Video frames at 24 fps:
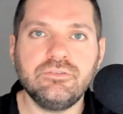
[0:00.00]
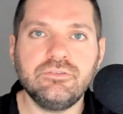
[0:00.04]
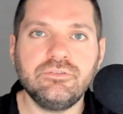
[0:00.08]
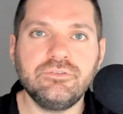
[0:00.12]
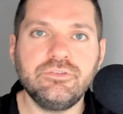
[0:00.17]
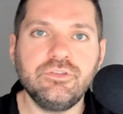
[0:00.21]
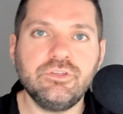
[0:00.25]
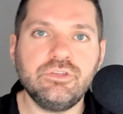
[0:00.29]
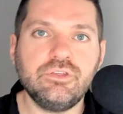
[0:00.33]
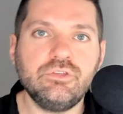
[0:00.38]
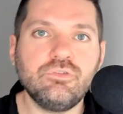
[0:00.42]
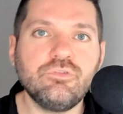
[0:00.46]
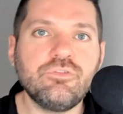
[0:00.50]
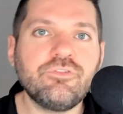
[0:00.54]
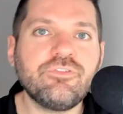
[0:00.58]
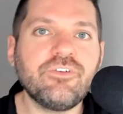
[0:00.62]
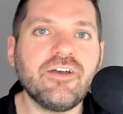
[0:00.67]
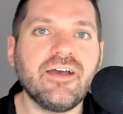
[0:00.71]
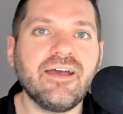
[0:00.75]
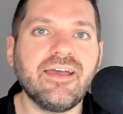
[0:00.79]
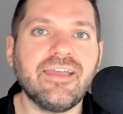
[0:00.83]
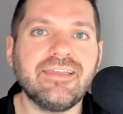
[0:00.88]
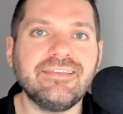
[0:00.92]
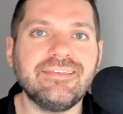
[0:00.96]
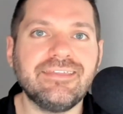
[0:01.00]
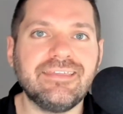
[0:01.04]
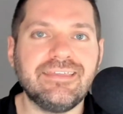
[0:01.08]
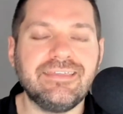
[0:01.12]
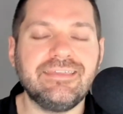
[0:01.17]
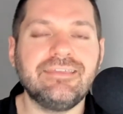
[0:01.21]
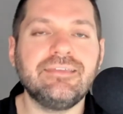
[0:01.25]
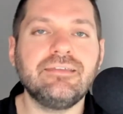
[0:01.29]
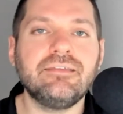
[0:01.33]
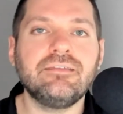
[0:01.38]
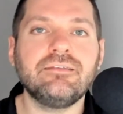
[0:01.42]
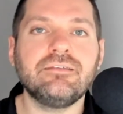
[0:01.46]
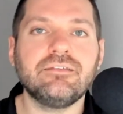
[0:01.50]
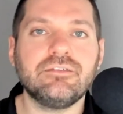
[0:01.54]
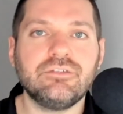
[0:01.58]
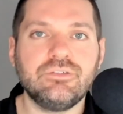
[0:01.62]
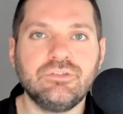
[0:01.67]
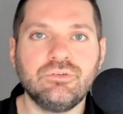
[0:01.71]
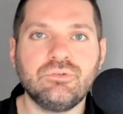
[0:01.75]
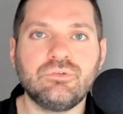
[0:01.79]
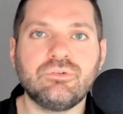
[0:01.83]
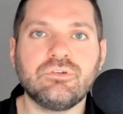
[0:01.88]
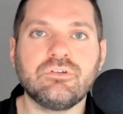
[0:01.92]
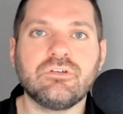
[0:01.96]
Do you find in
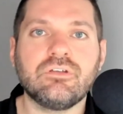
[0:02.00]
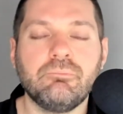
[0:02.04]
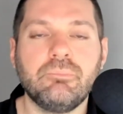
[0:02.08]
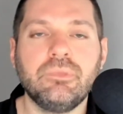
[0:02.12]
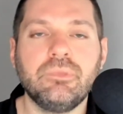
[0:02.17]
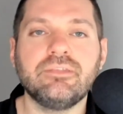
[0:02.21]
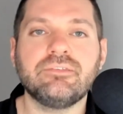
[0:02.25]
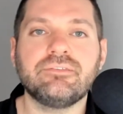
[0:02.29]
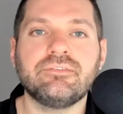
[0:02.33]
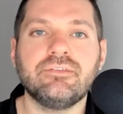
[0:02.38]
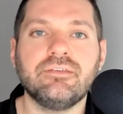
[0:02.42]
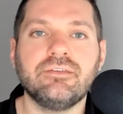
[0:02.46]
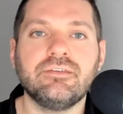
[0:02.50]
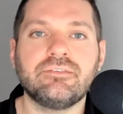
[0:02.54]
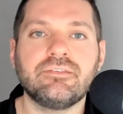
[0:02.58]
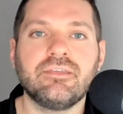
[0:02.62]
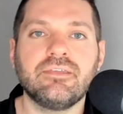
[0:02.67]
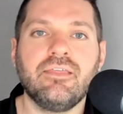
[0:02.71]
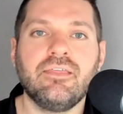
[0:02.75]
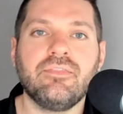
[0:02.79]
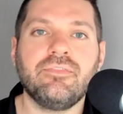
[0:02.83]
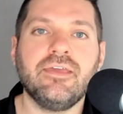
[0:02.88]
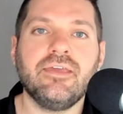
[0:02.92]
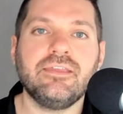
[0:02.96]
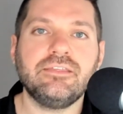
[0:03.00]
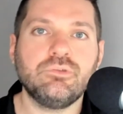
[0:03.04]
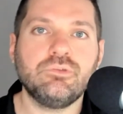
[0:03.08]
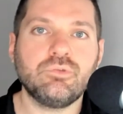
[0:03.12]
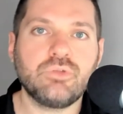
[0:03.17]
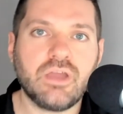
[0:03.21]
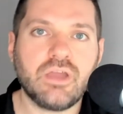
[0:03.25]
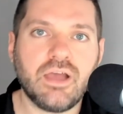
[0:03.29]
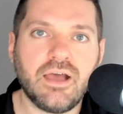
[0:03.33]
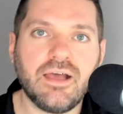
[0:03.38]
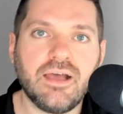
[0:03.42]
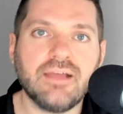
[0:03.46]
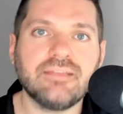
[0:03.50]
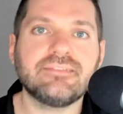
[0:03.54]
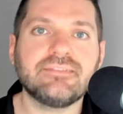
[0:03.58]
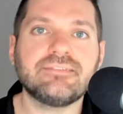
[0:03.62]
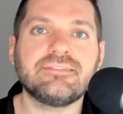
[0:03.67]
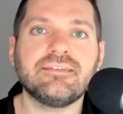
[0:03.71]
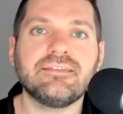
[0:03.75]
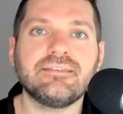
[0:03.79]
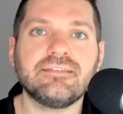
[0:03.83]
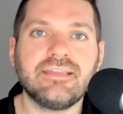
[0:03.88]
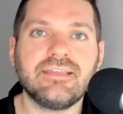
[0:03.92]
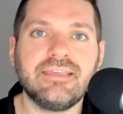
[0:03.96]
your business that you
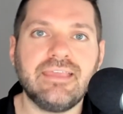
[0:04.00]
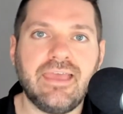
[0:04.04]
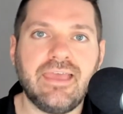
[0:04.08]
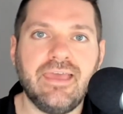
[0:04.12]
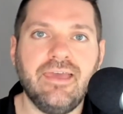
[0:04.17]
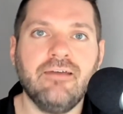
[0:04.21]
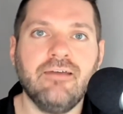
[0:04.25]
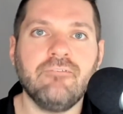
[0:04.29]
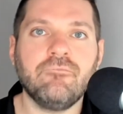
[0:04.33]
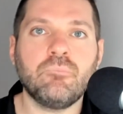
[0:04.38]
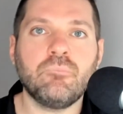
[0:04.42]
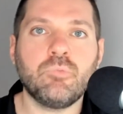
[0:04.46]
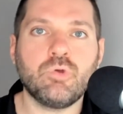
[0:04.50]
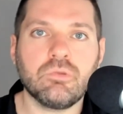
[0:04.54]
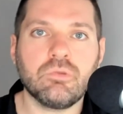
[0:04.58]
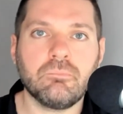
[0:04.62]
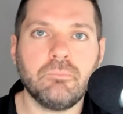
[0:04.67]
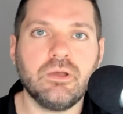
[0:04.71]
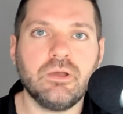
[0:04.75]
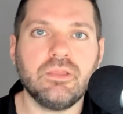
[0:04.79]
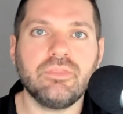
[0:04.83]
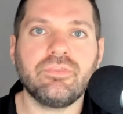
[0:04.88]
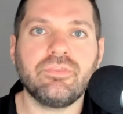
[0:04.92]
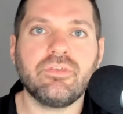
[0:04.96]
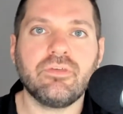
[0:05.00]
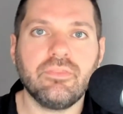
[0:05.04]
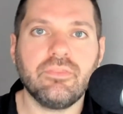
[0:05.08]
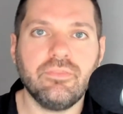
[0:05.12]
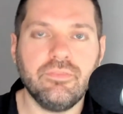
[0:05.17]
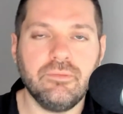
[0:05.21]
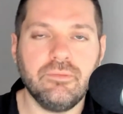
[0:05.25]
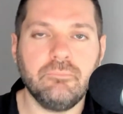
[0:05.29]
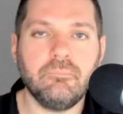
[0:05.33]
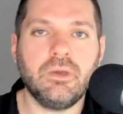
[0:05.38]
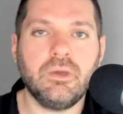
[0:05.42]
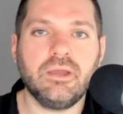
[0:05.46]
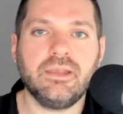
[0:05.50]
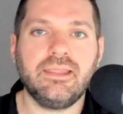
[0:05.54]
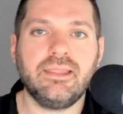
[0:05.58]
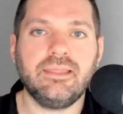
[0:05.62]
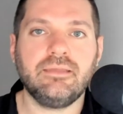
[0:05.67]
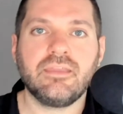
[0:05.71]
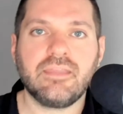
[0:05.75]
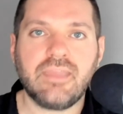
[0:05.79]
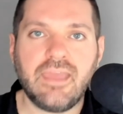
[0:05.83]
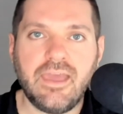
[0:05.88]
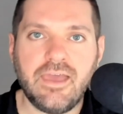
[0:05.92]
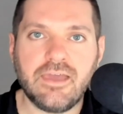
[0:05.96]
constantly have more month than money?
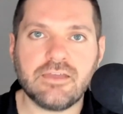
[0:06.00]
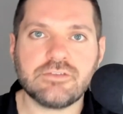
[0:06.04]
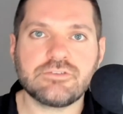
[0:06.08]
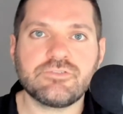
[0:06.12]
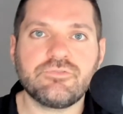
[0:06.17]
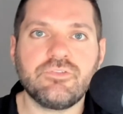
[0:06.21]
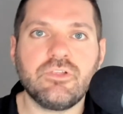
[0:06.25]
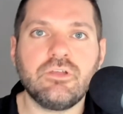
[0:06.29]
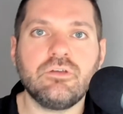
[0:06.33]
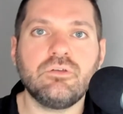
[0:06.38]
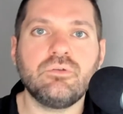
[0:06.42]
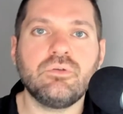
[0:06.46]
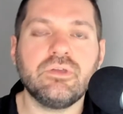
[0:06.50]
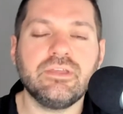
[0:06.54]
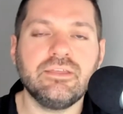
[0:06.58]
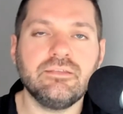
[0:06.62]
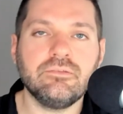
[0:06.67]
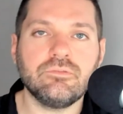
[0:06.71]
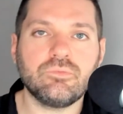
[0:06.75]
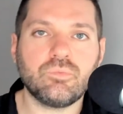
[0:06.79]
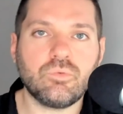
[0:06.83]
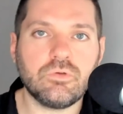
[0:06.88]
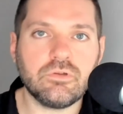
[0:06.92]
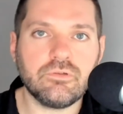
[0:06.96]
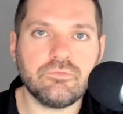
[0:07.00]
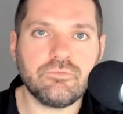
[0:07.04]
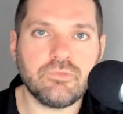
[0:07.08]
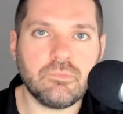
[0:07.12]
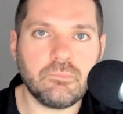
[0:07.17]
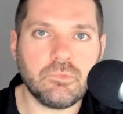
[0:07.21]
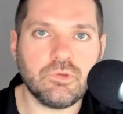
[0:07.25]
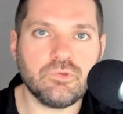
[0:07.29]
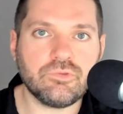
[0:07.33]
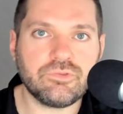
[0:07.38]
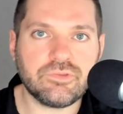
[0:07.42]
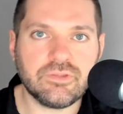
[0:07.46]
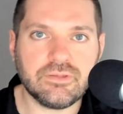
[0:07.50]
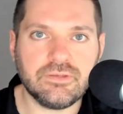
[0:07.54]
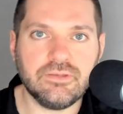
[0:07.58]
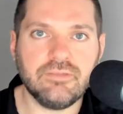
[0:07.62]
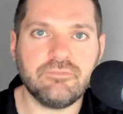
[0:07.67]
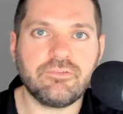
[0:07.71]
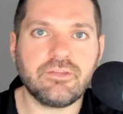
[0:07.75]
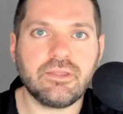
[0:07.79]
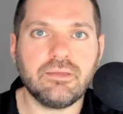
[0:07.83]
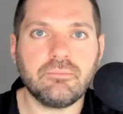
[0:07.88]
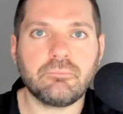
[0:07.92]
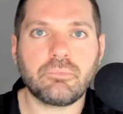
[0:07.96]
Cash flow is one of the most
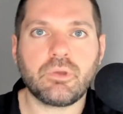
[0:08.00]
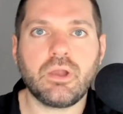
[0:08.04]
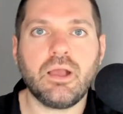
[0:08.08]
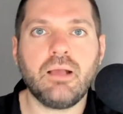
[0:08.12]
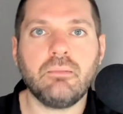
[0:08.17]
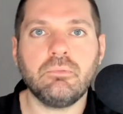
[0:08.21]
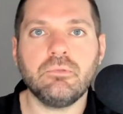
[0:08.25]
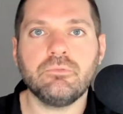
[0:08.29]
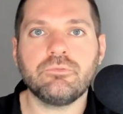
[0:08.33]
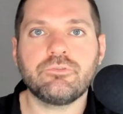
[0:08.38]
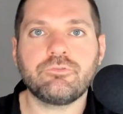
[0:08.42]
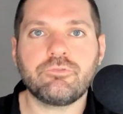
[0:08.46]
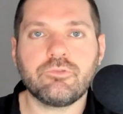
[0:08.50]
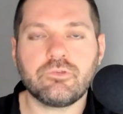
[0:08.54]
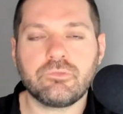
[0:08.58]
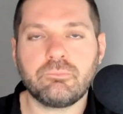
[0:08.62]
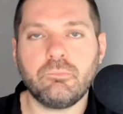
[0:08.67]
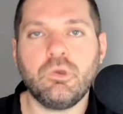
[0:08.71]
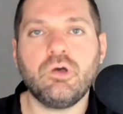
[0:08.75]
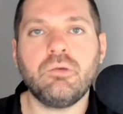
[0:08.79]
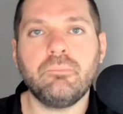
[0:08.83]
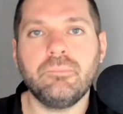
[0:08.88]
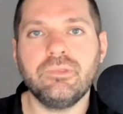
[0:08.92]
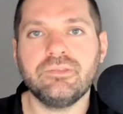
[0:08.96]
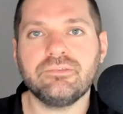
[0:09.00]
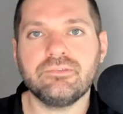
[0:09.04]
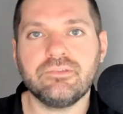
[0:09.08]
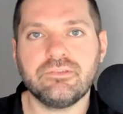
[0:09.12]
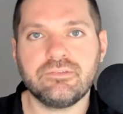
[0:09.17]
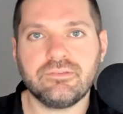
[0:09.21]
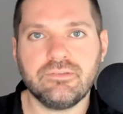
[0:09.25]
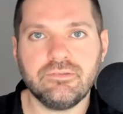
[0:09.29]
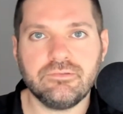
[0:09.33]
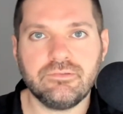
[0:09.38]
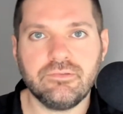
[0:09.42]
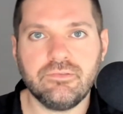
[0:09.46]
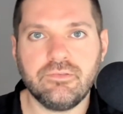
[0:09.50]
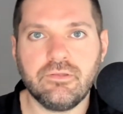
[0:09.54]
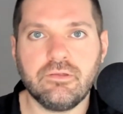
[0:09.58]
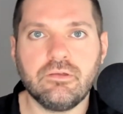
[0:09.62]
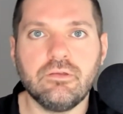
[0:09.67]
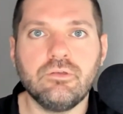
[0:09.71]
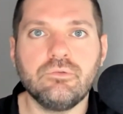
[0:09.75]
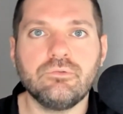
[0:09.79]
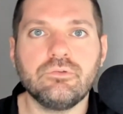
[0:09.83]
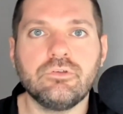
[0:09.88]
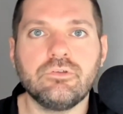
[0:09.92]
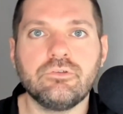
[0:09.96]
significant problems for small businesses and their
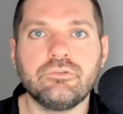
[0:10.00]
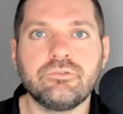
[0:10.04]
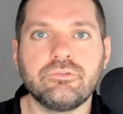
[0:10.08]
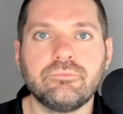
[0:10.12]
owners.